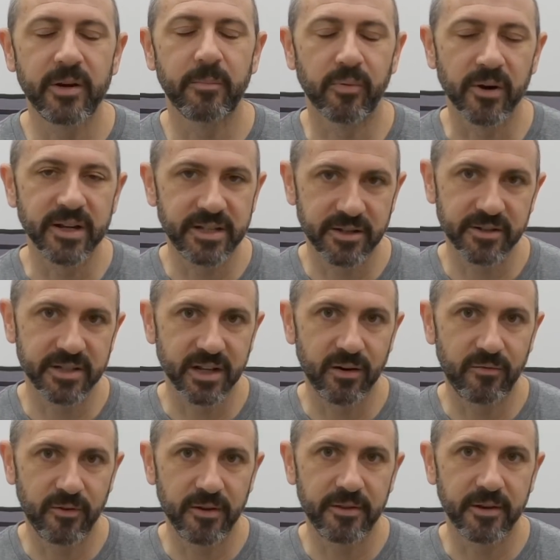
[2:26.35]
to brace
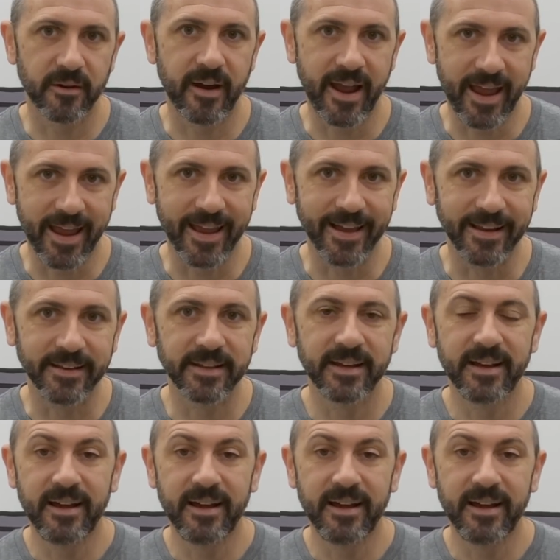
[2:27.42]
yourself with your hand.